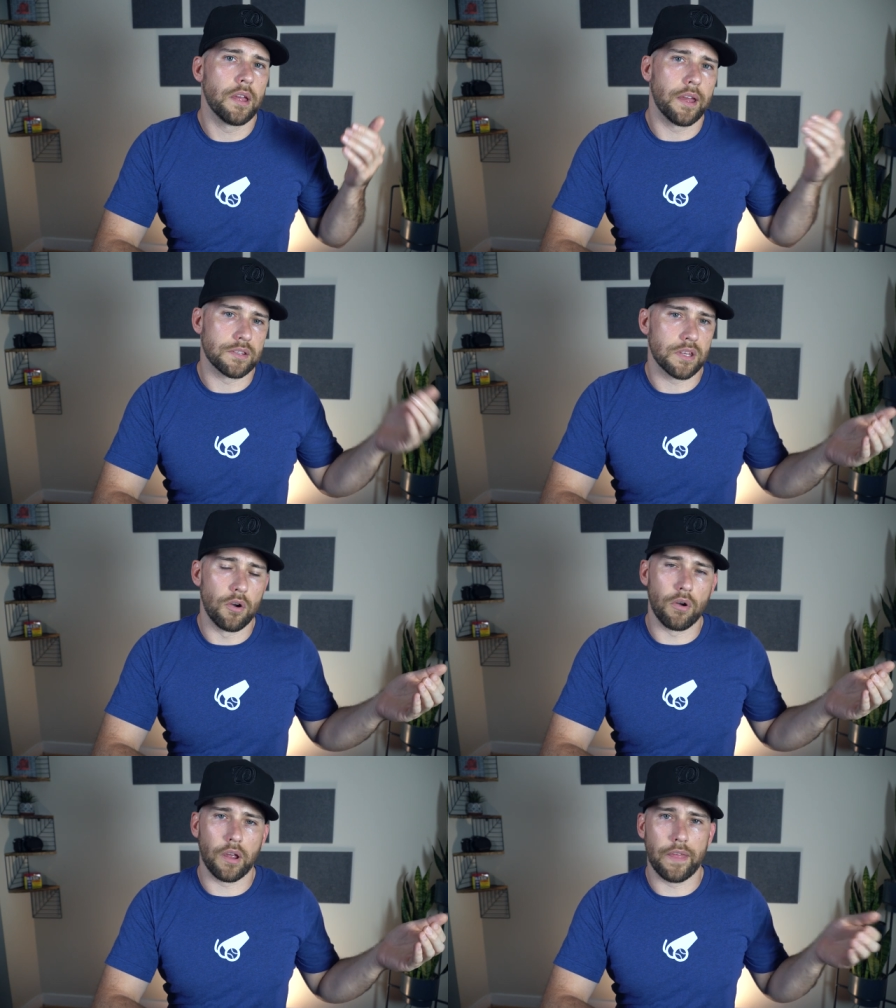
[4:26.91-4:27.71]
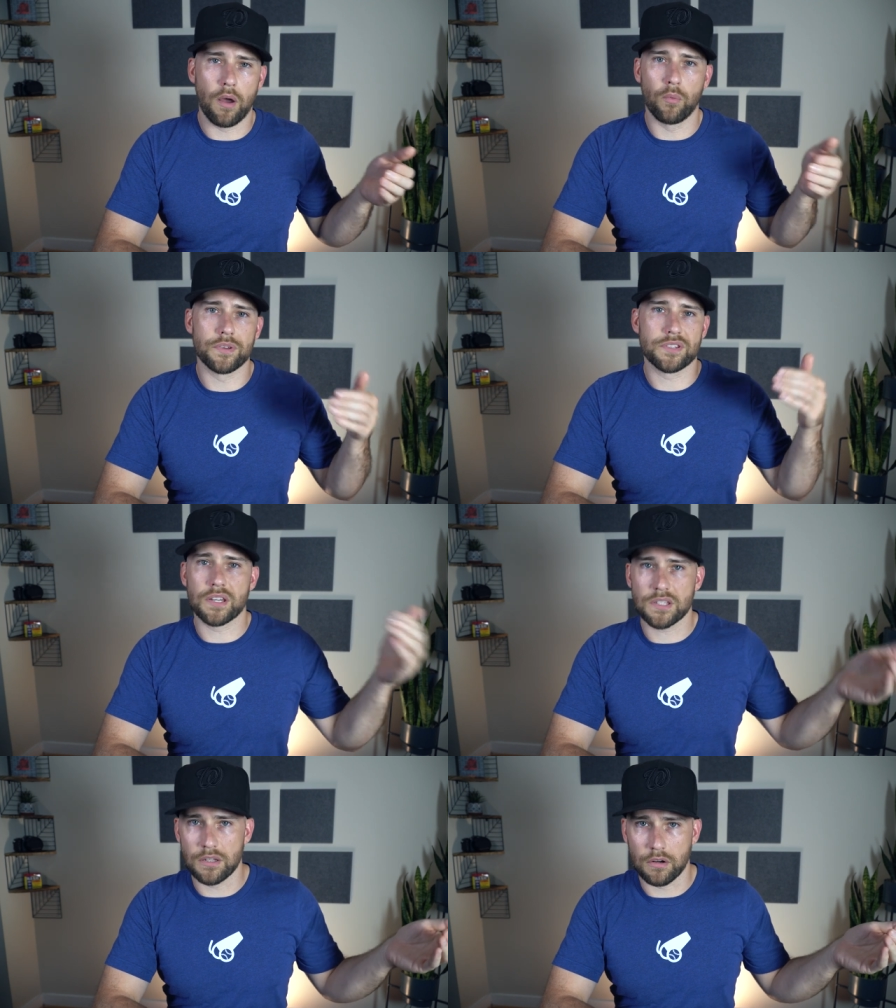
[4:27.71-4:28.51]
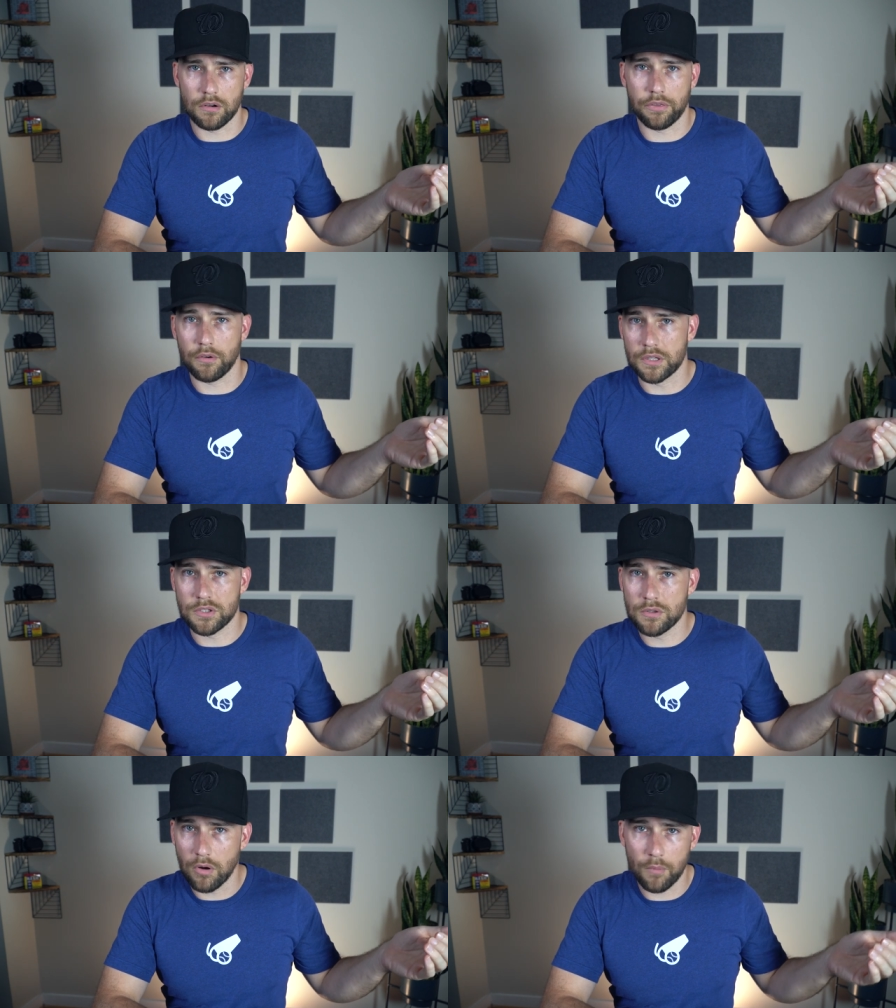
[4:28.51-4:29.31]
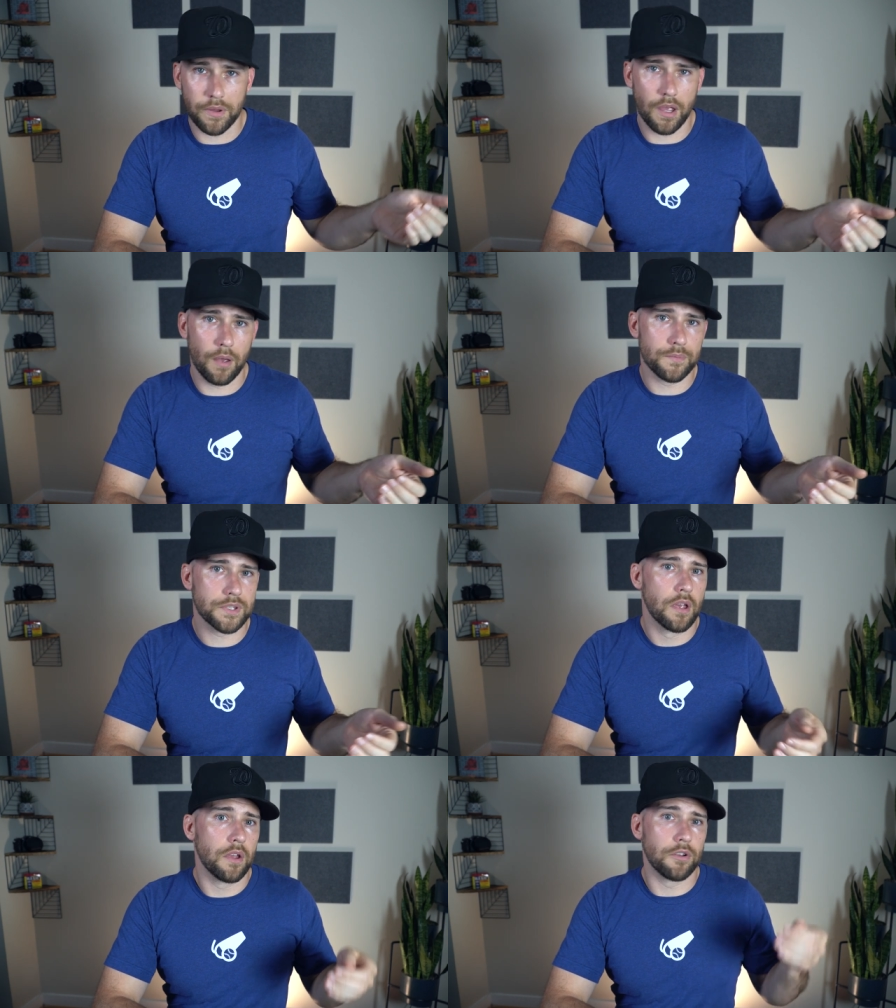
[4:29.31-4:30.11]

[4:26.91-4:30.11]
and say, okay, that one was 1632 RPMs.